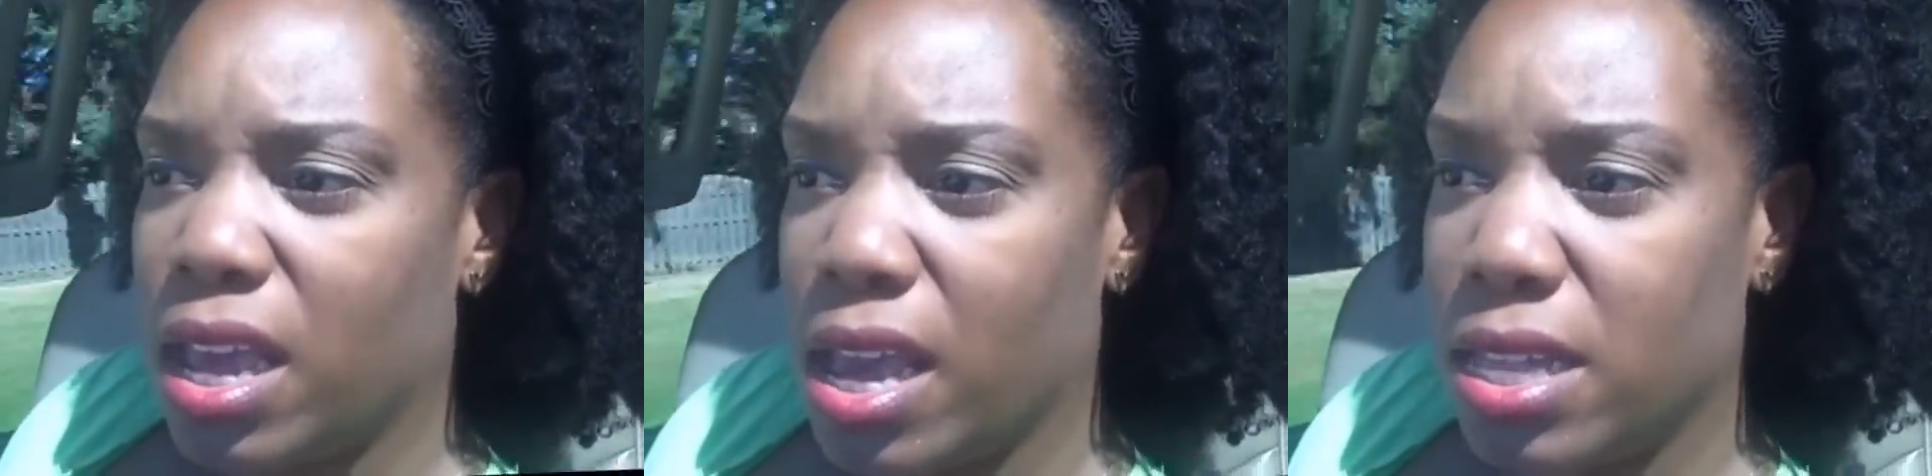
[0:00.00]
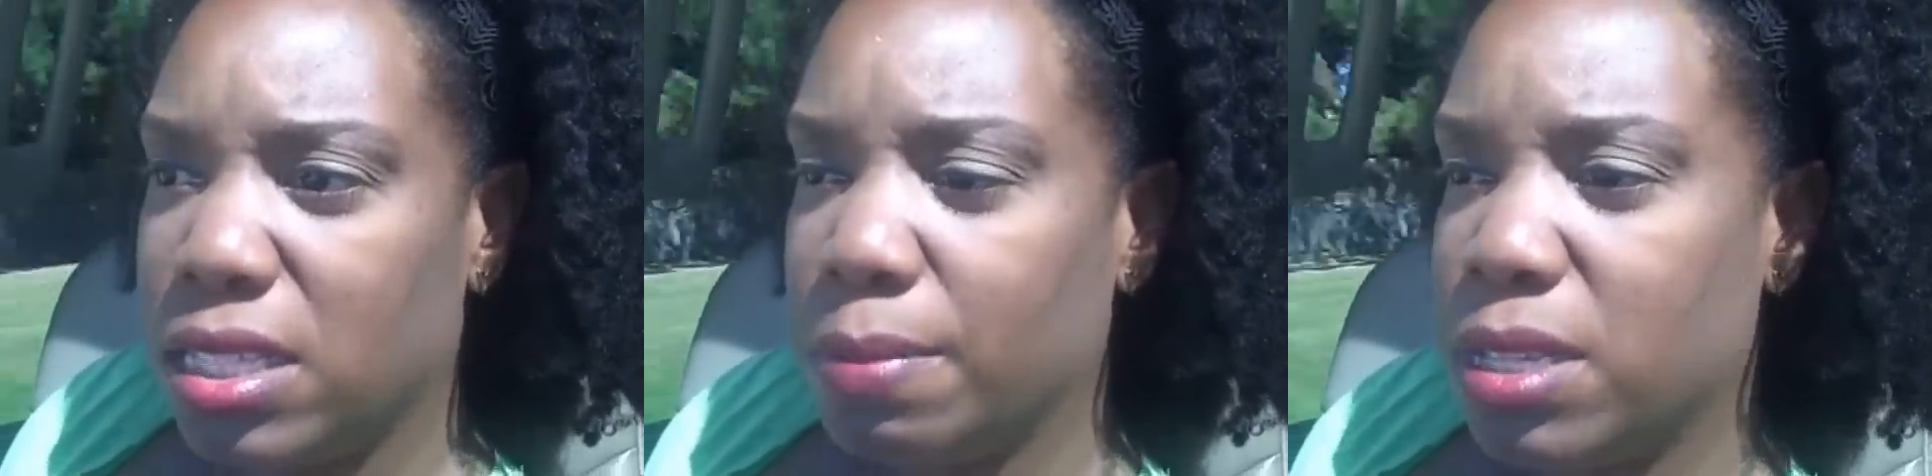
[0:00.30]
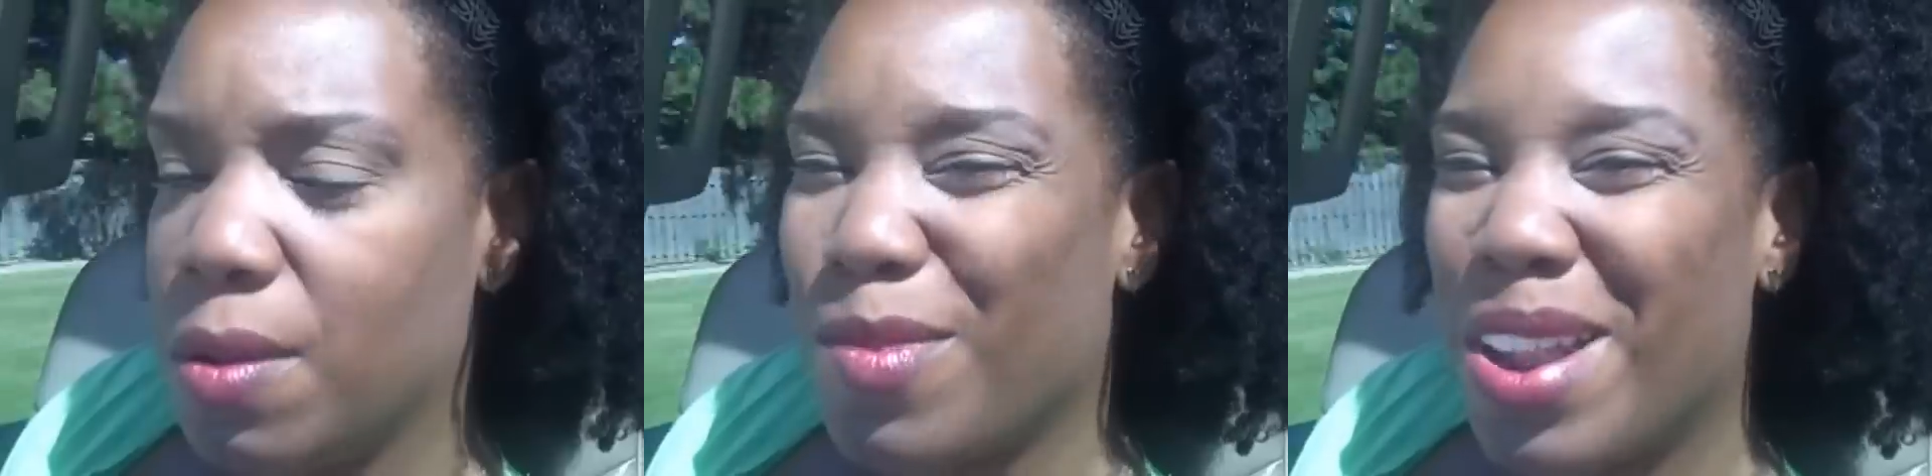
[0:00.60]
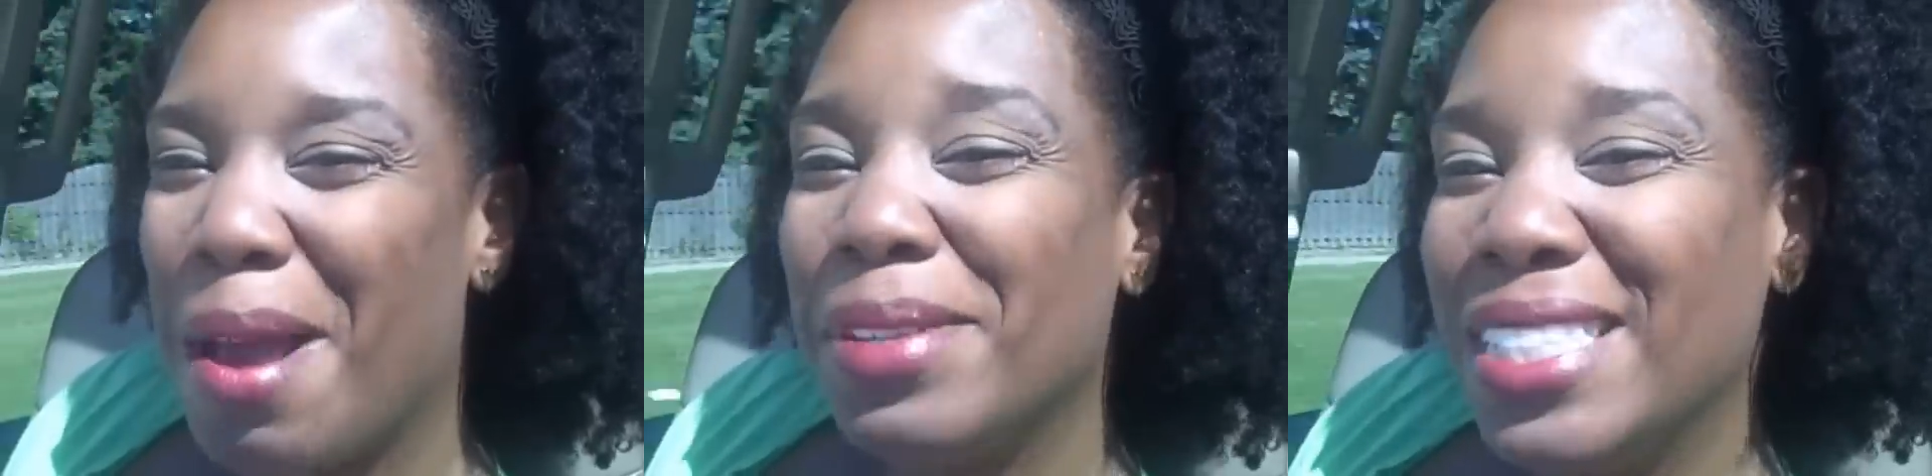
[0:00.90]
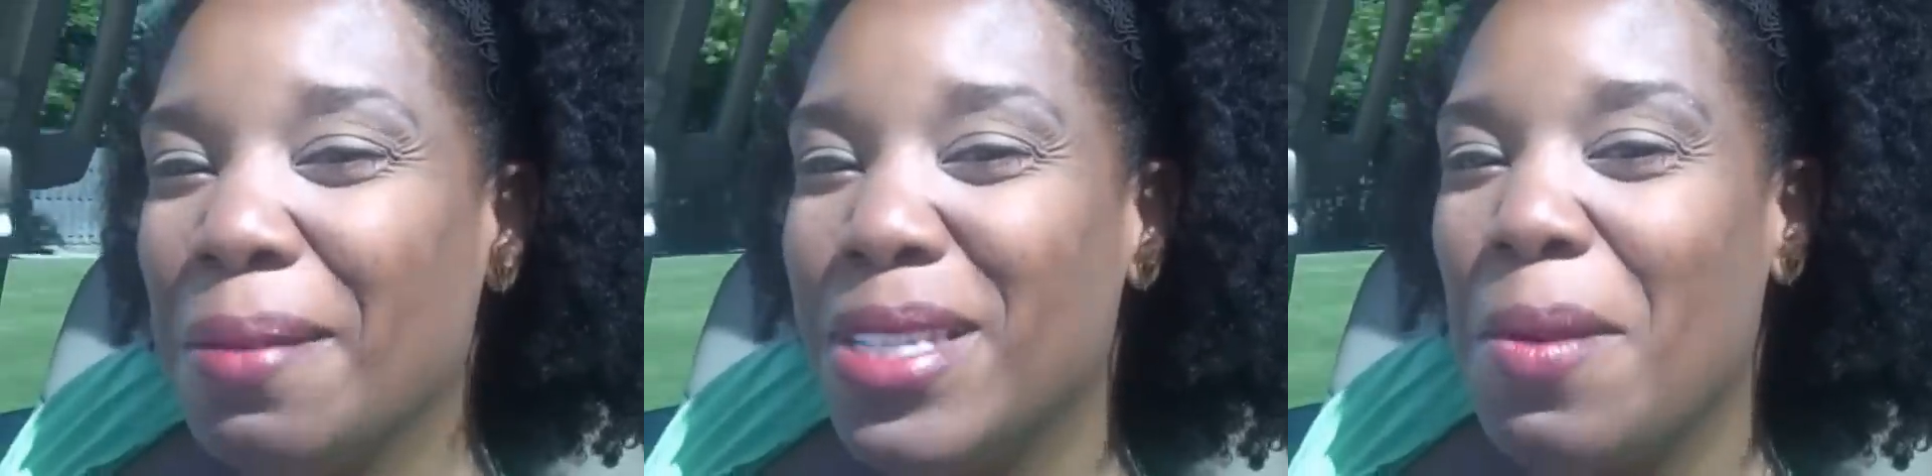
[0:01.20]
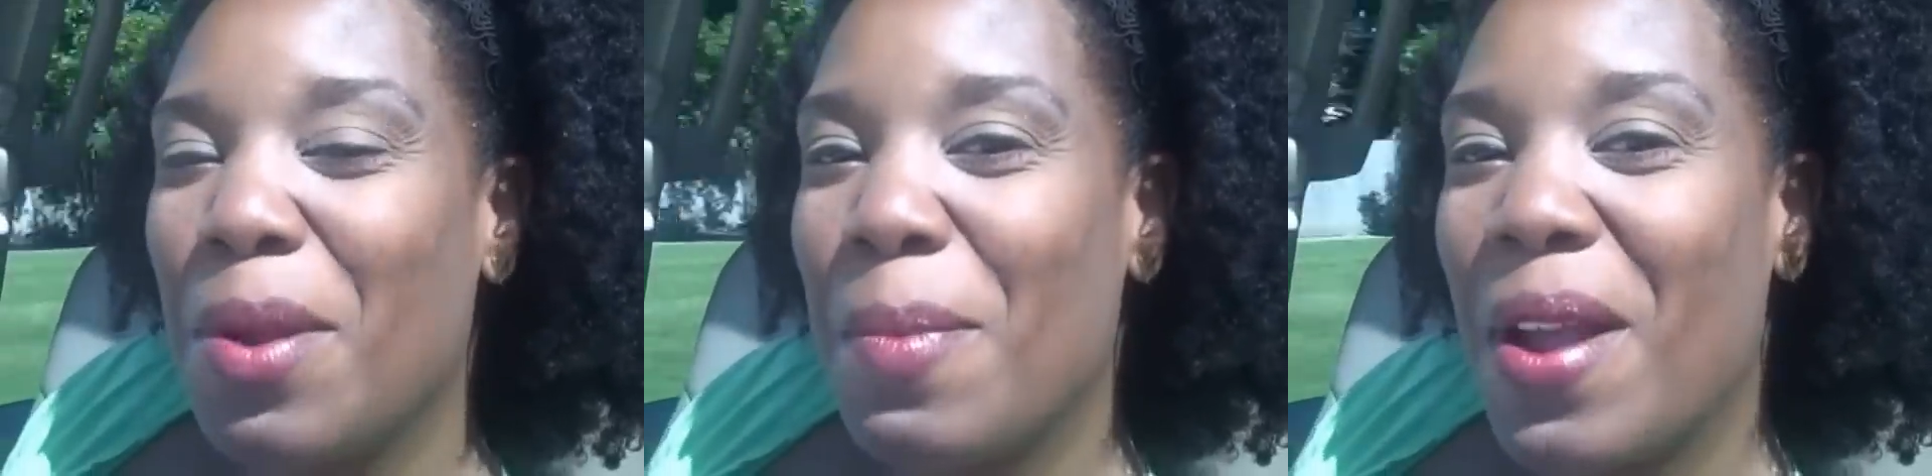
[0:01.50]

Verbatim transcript: and September. And I'm a September